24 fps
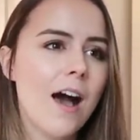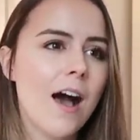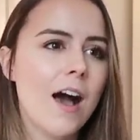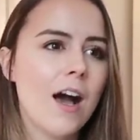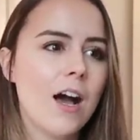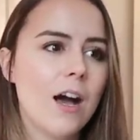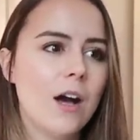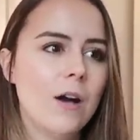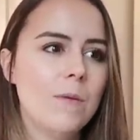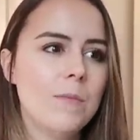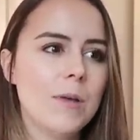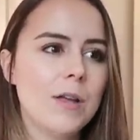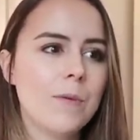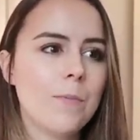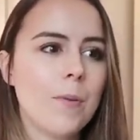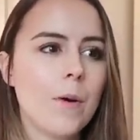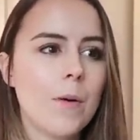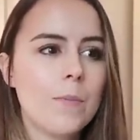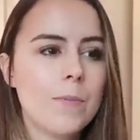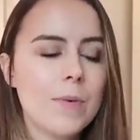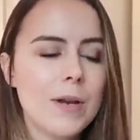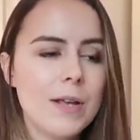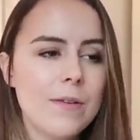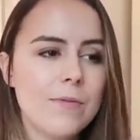
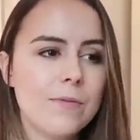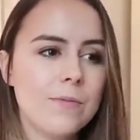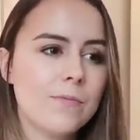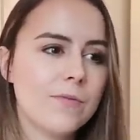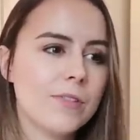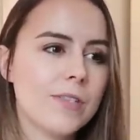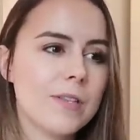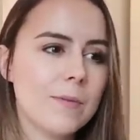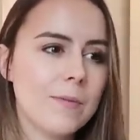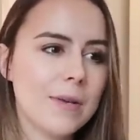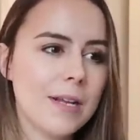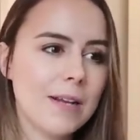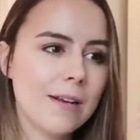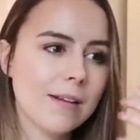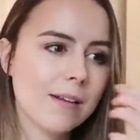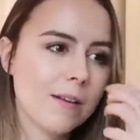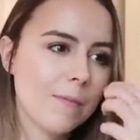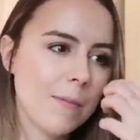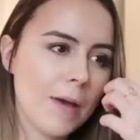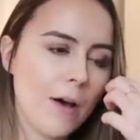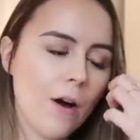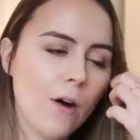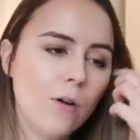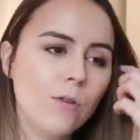Probably for somebody a
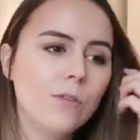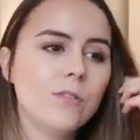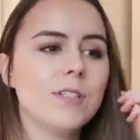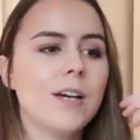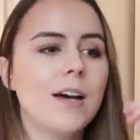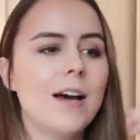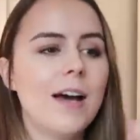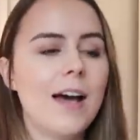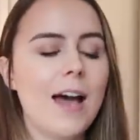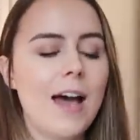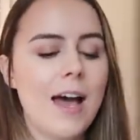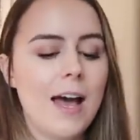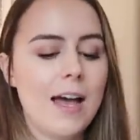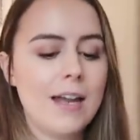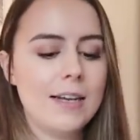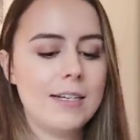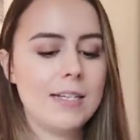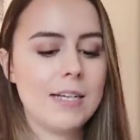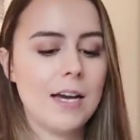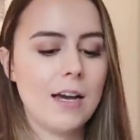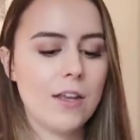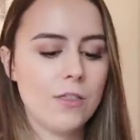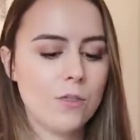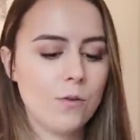little bit older,
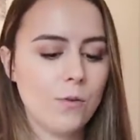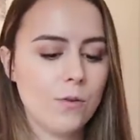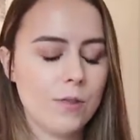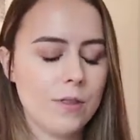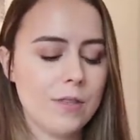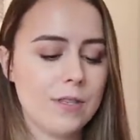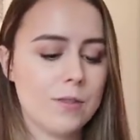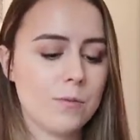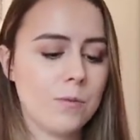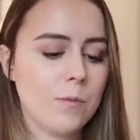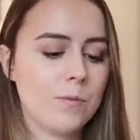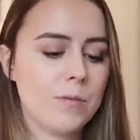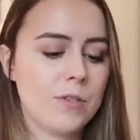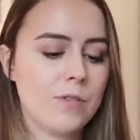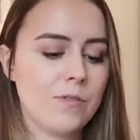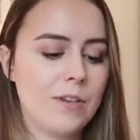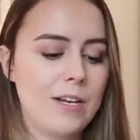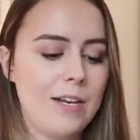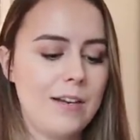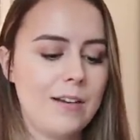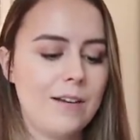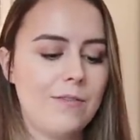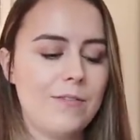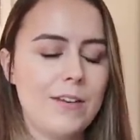and I thought that this one was
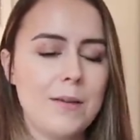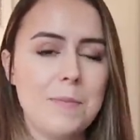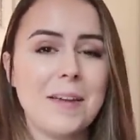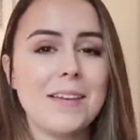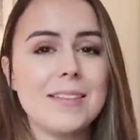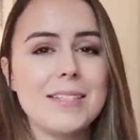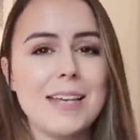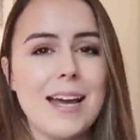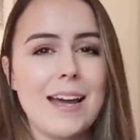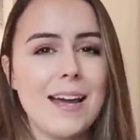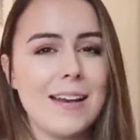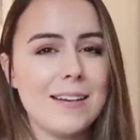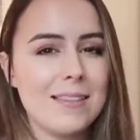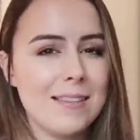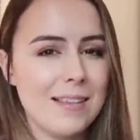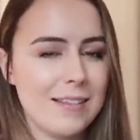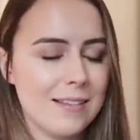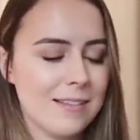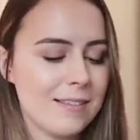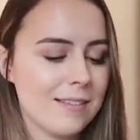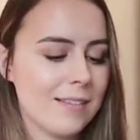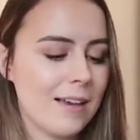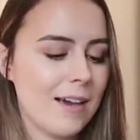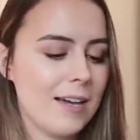really lovely because it had
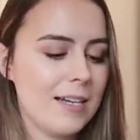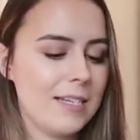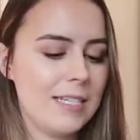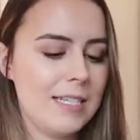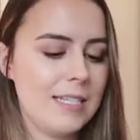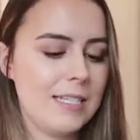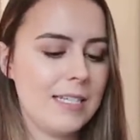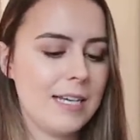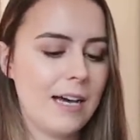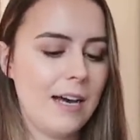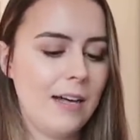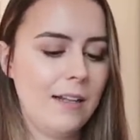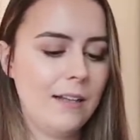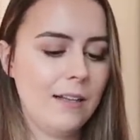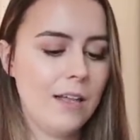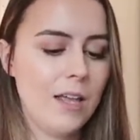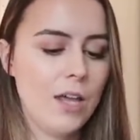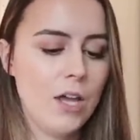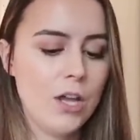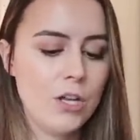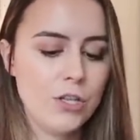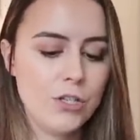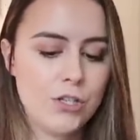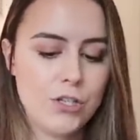this side detail
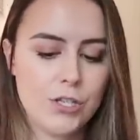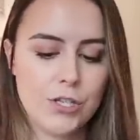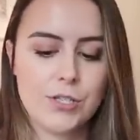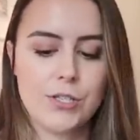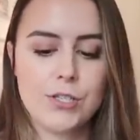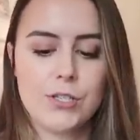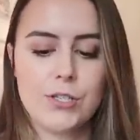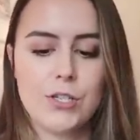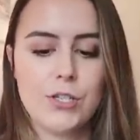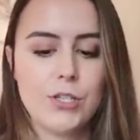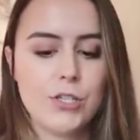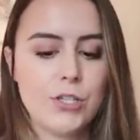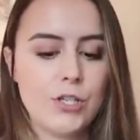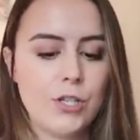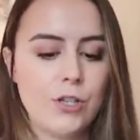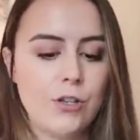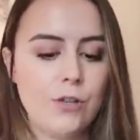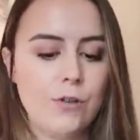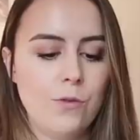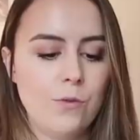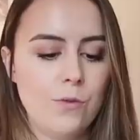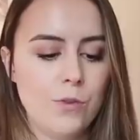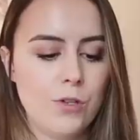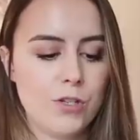just
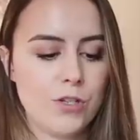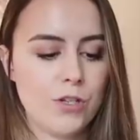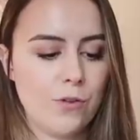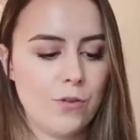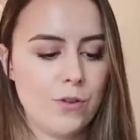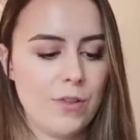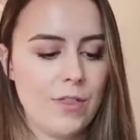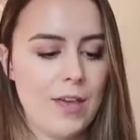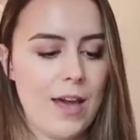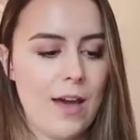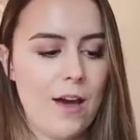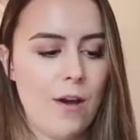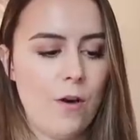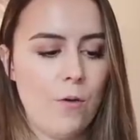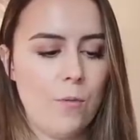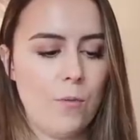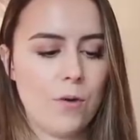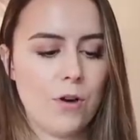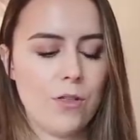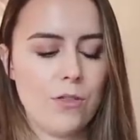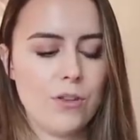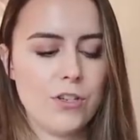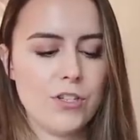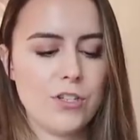to the shoulder there on
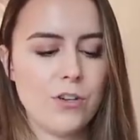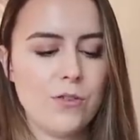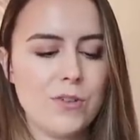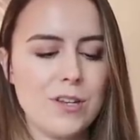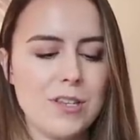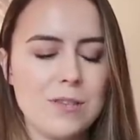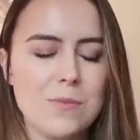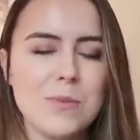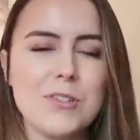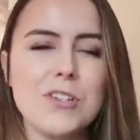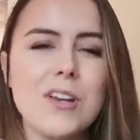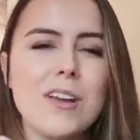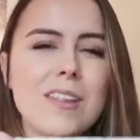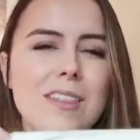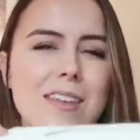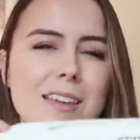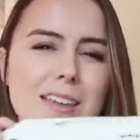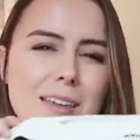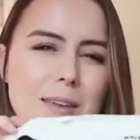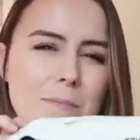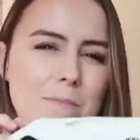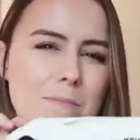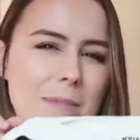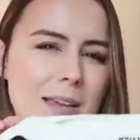one of the shoulders, which I
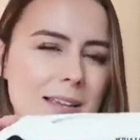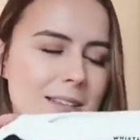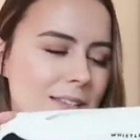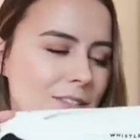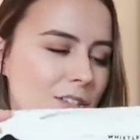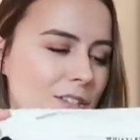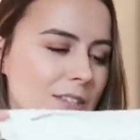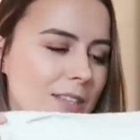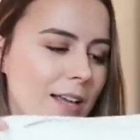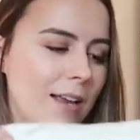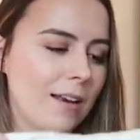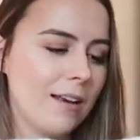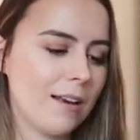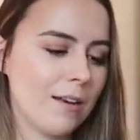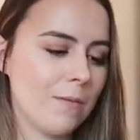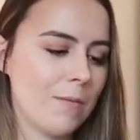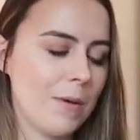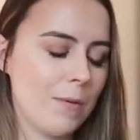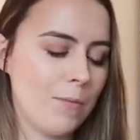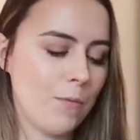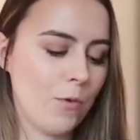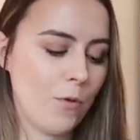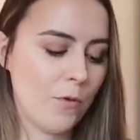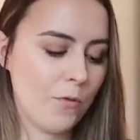think makes it just that little
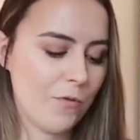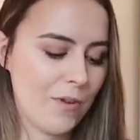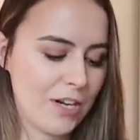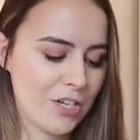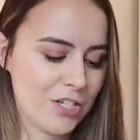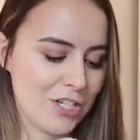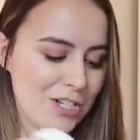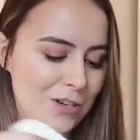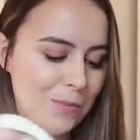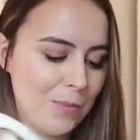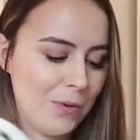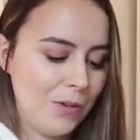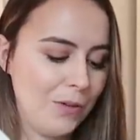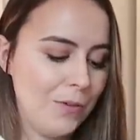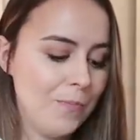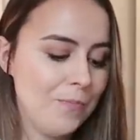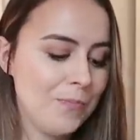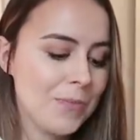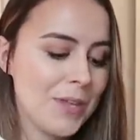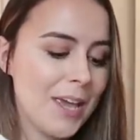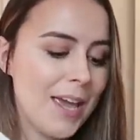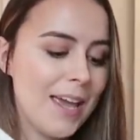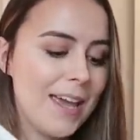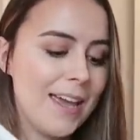bit more fashionable.